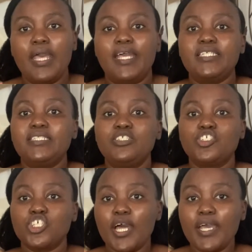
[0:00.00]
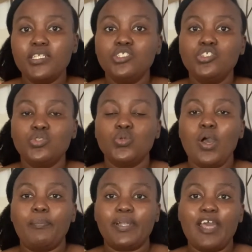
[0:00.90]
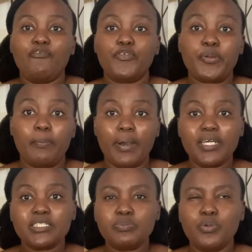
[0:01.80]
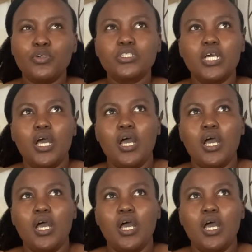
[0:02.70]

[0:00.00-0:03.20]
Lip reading: had tried to apply for a passport